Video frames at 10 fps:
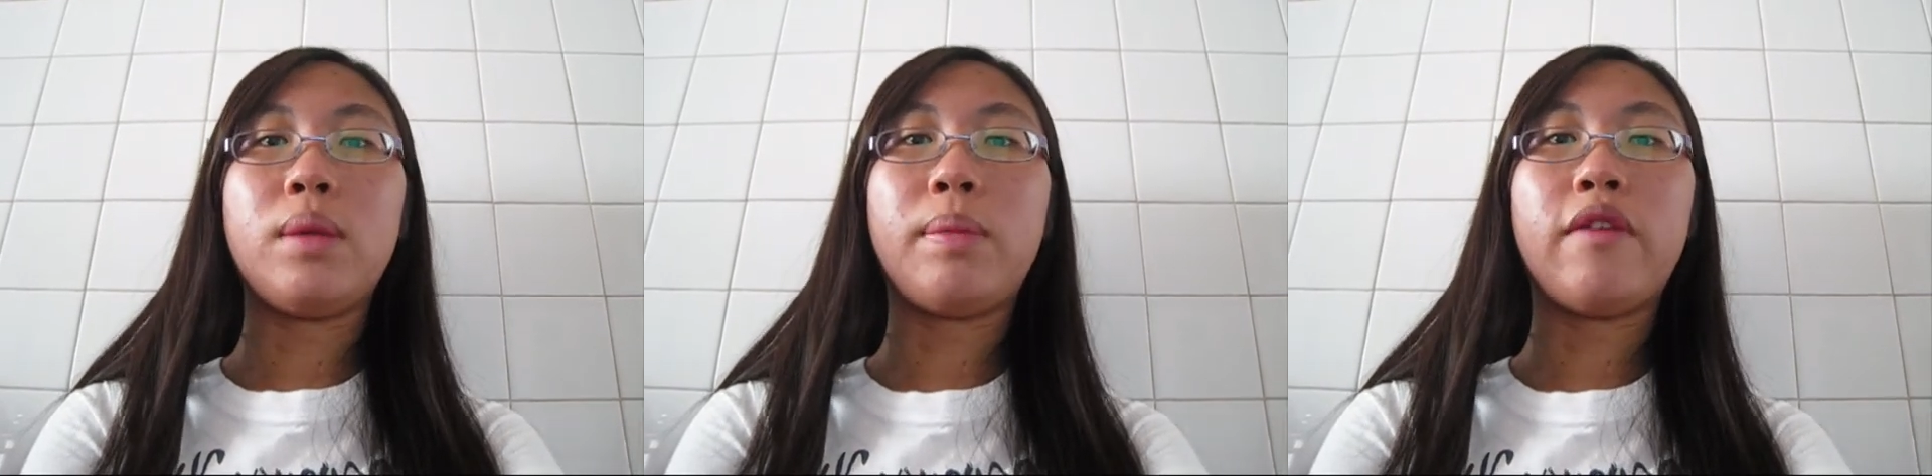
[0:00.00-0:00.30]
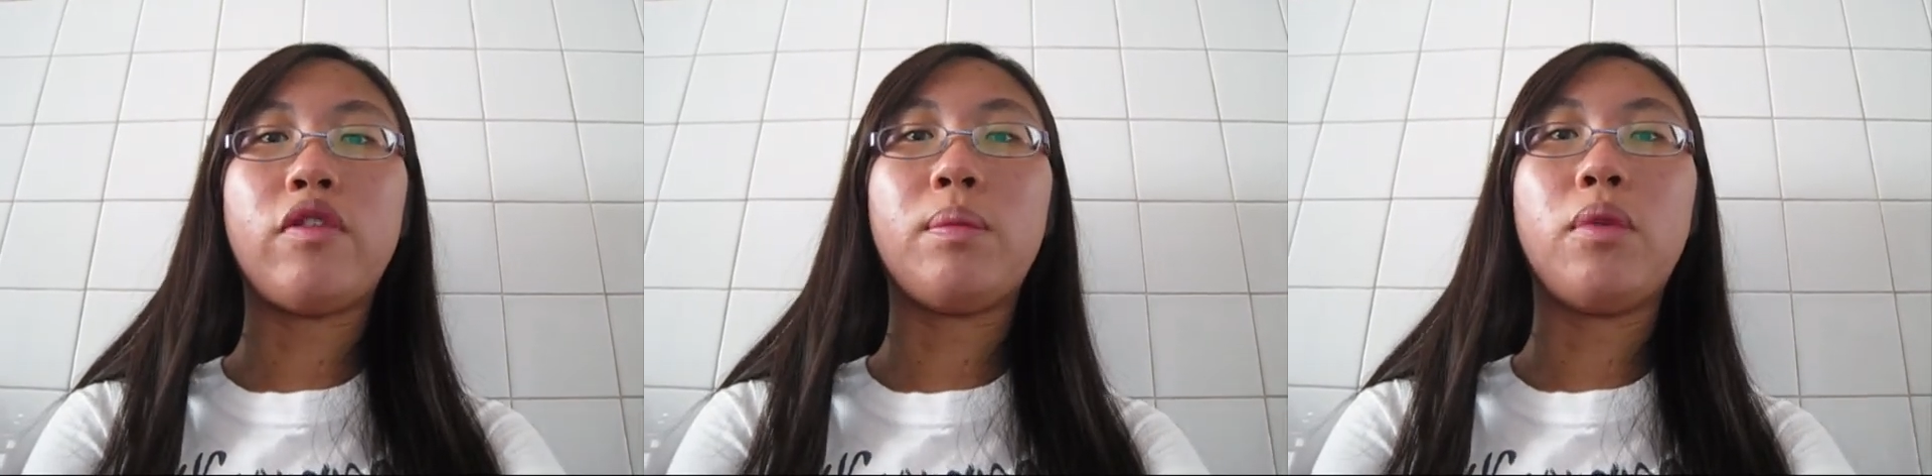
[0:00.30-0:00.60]

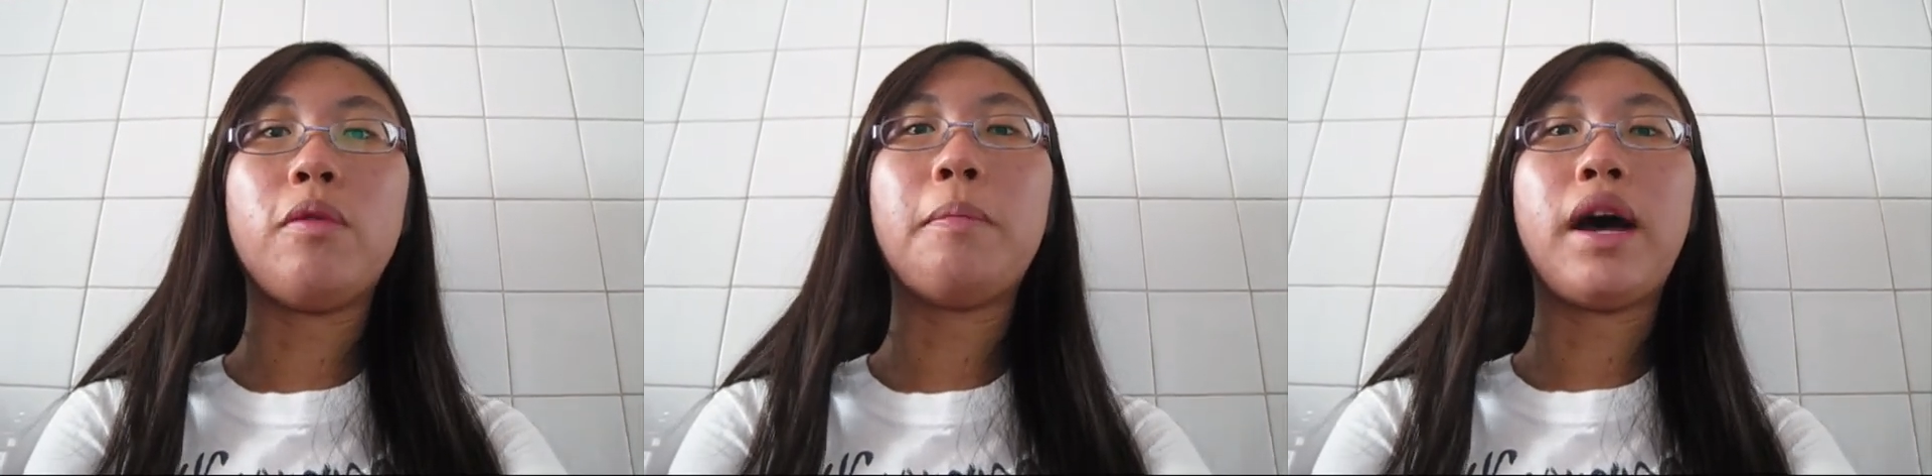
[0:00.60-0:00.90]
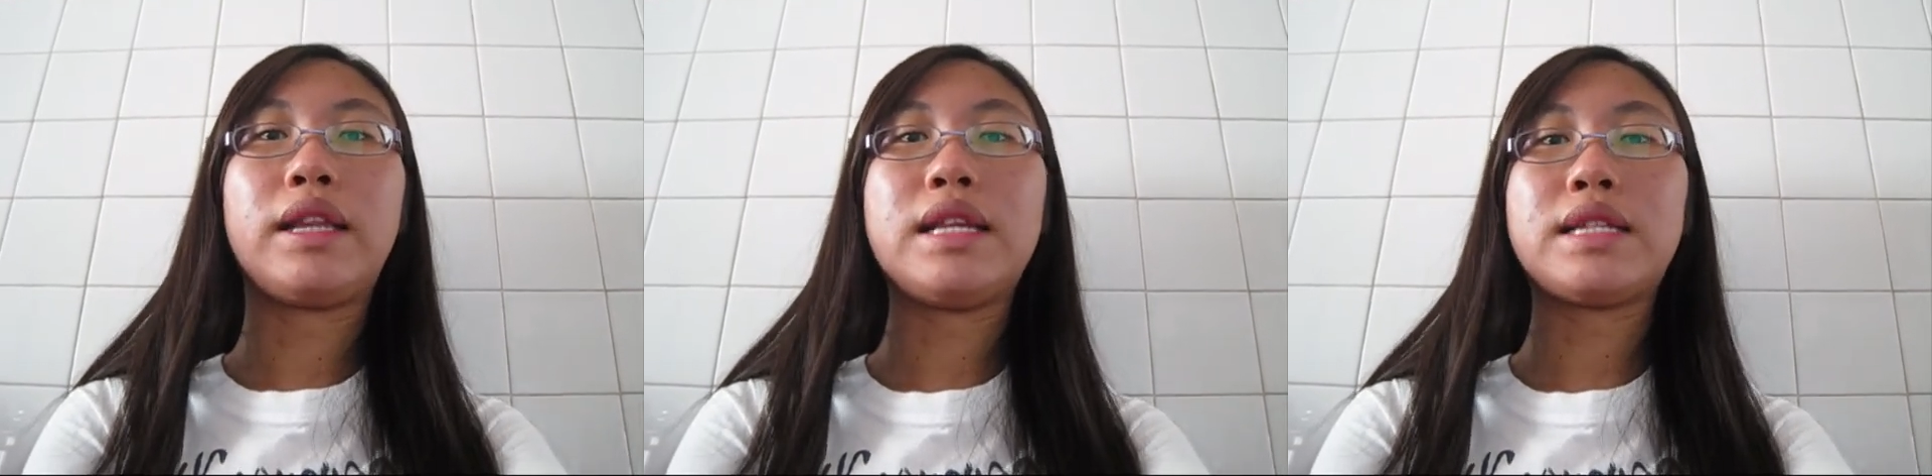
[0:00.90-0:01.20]
but for both
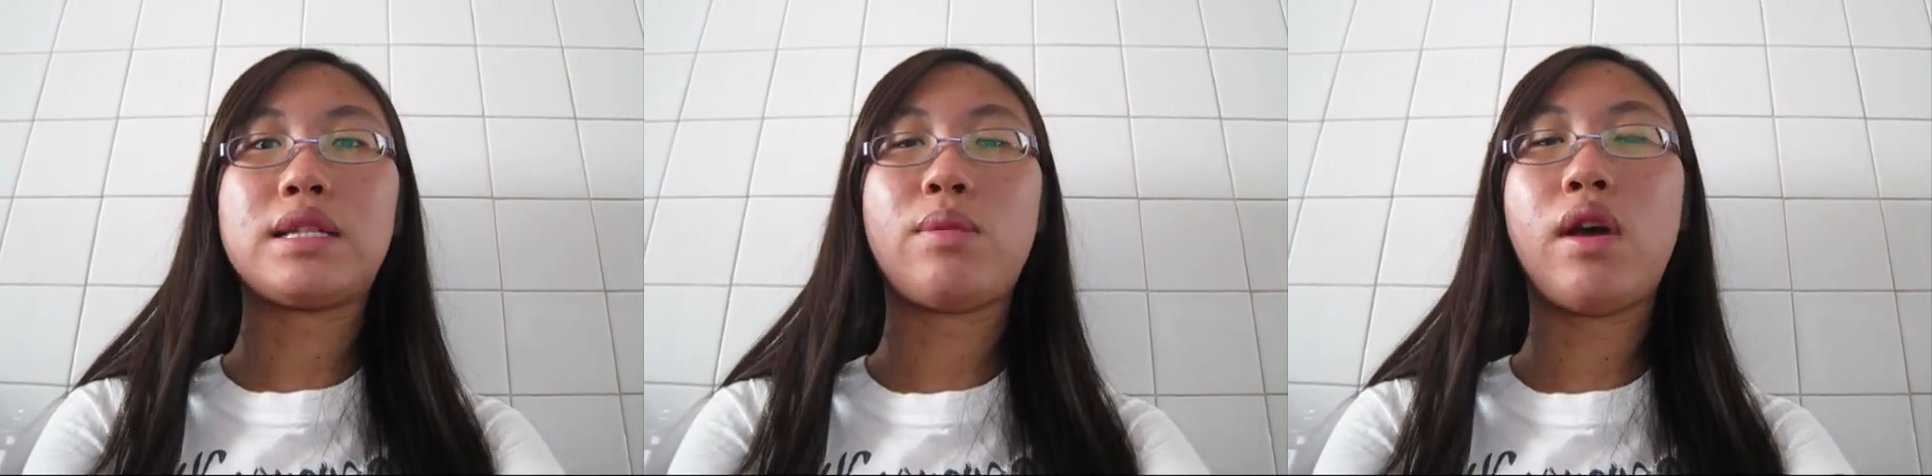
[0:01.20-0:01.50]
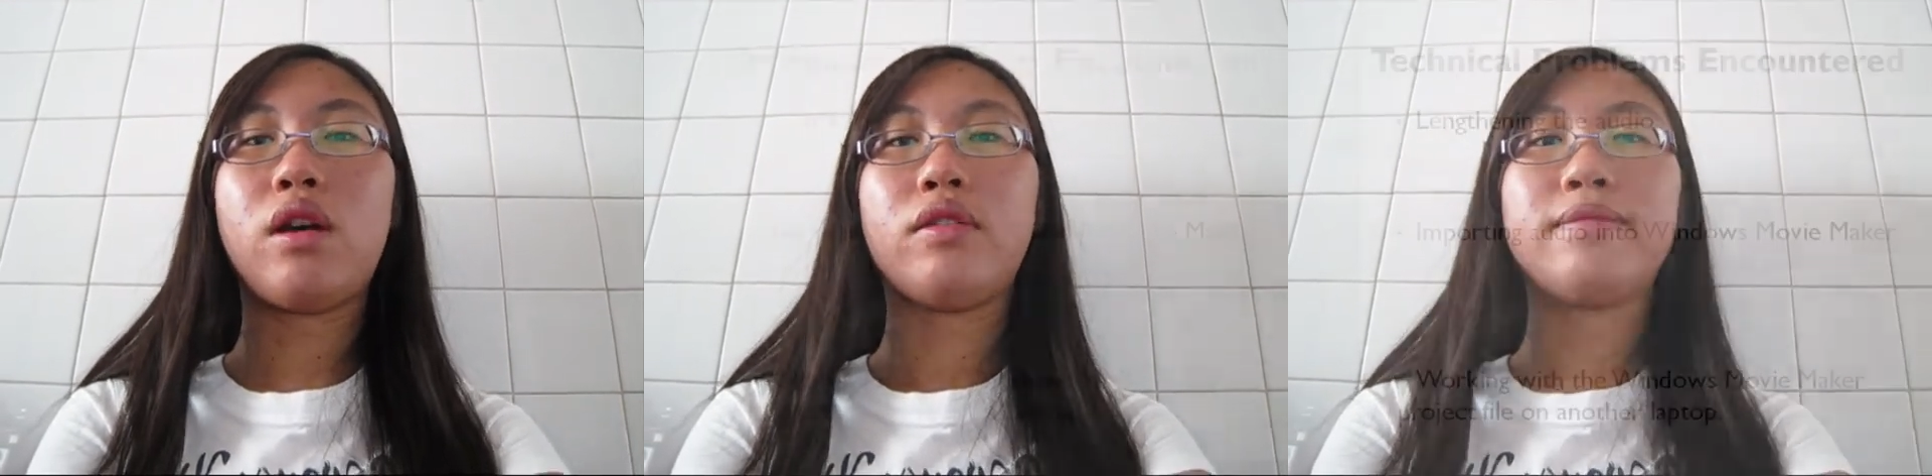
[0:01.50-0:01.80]
parties as
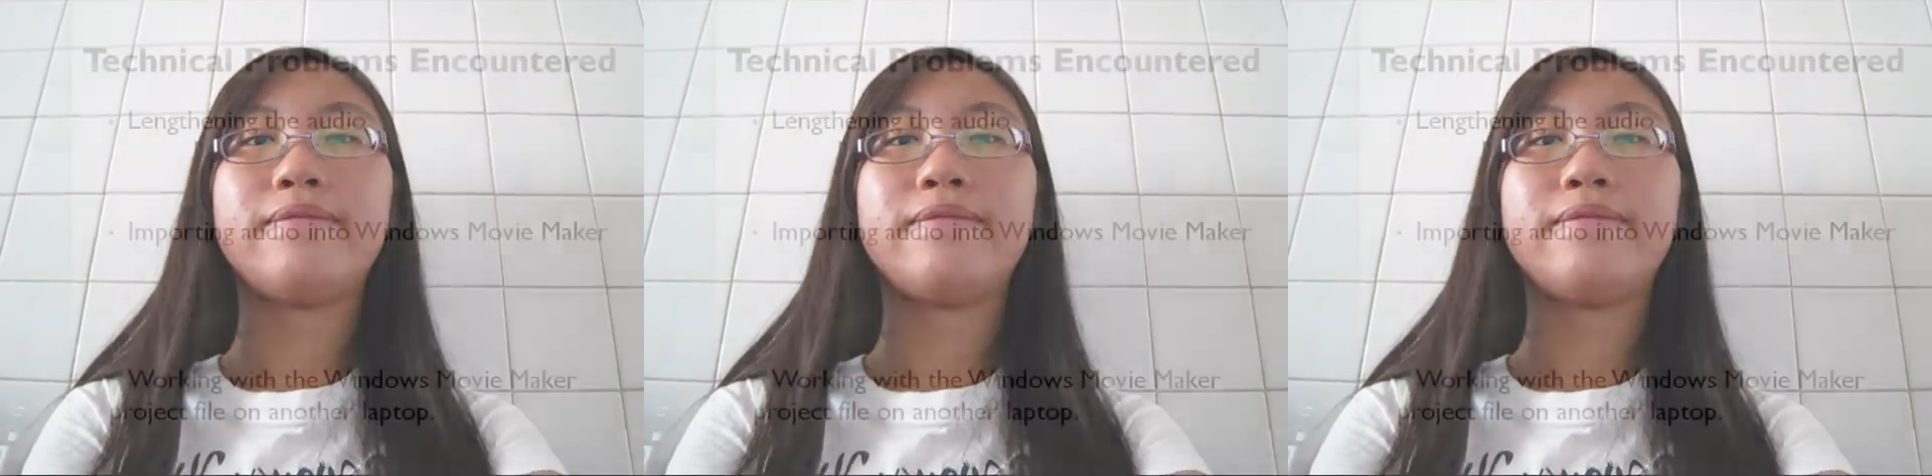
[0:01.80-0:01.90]
well.